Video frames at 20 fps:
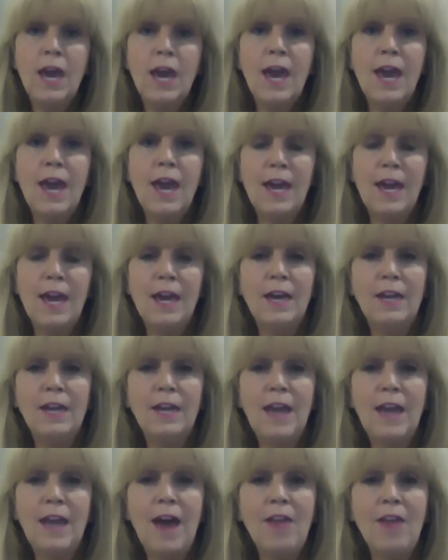
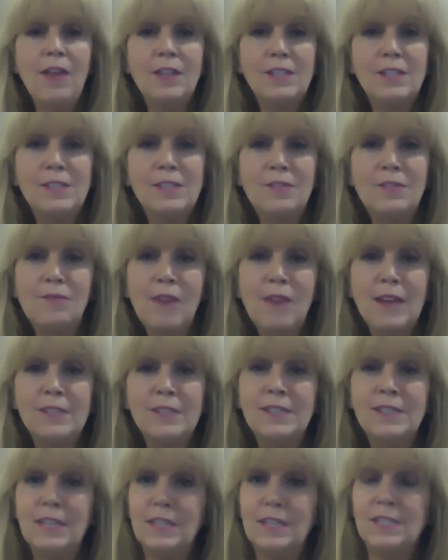and how that just
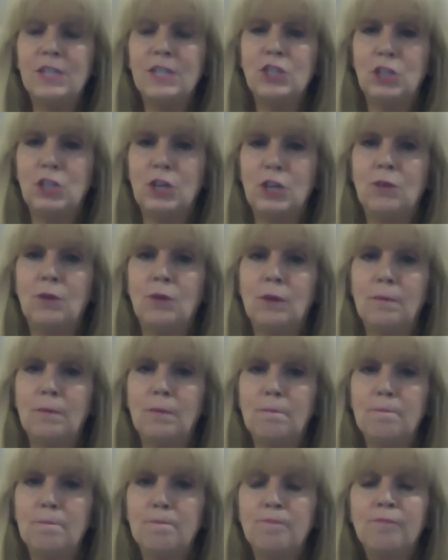affects things in general.
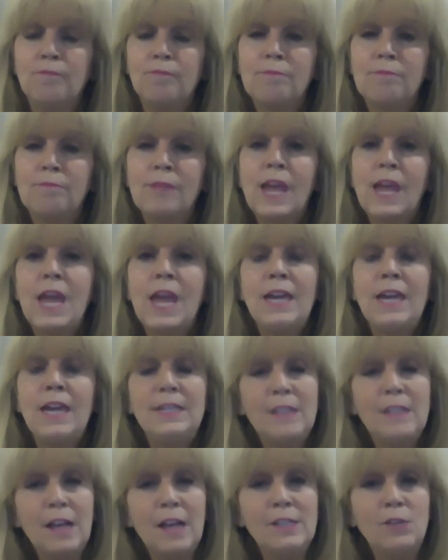
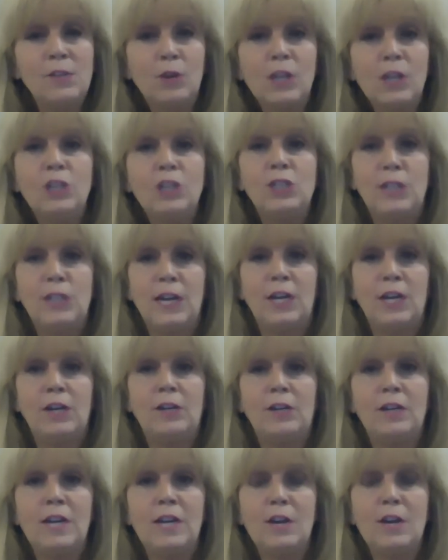He's also going to
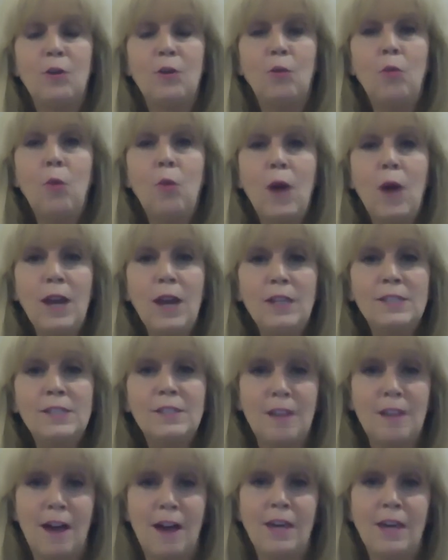share what it's
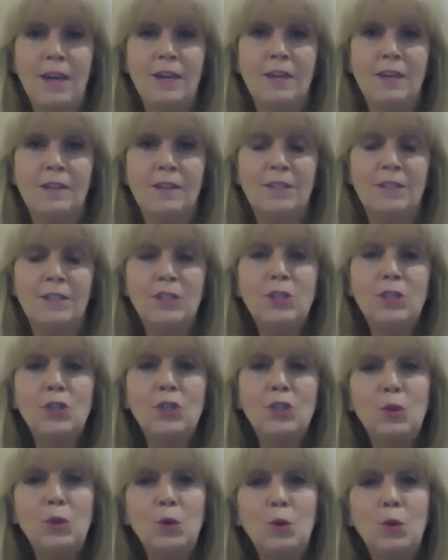like
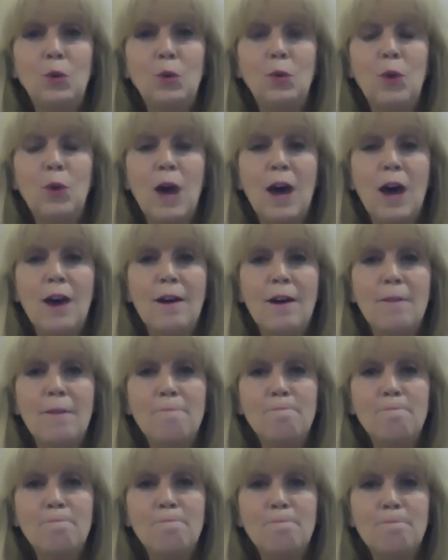to
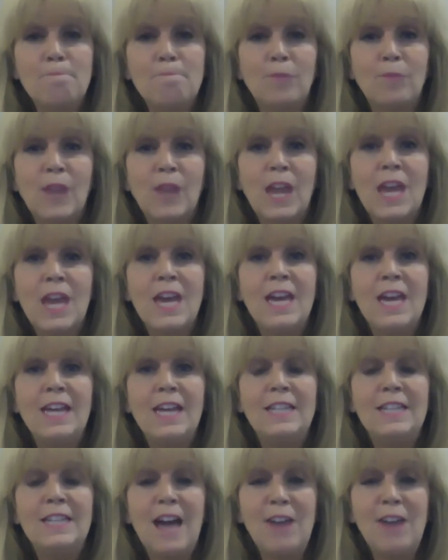um,
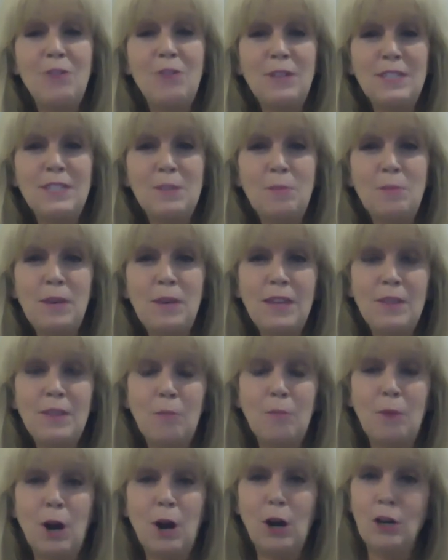not only to be the
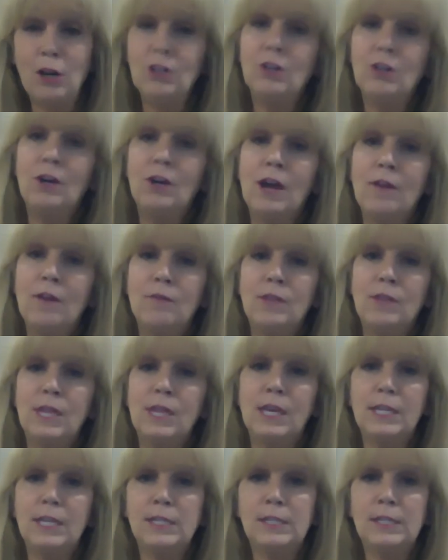partner of
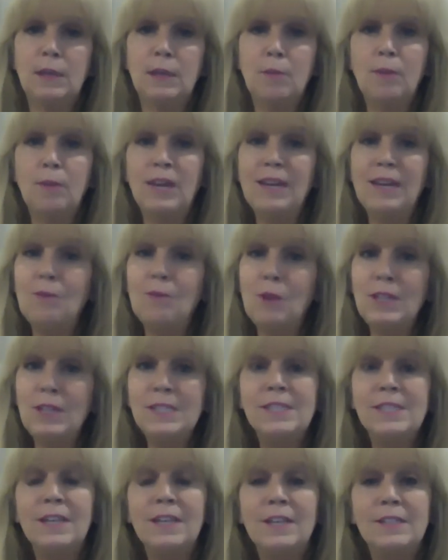this, but he
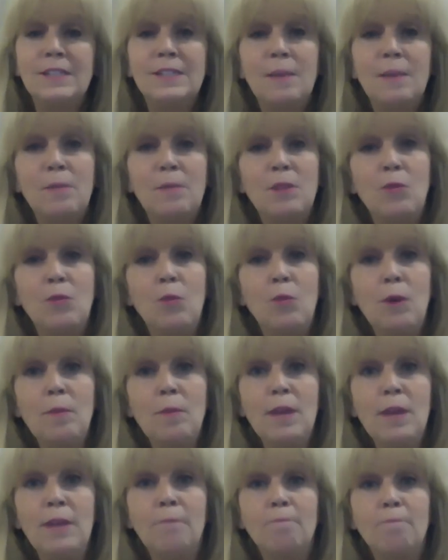wants some of the
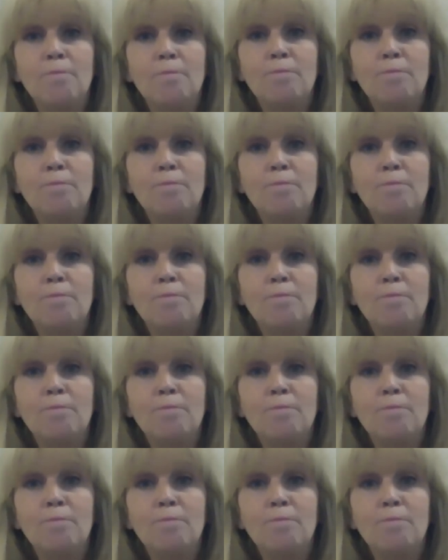women,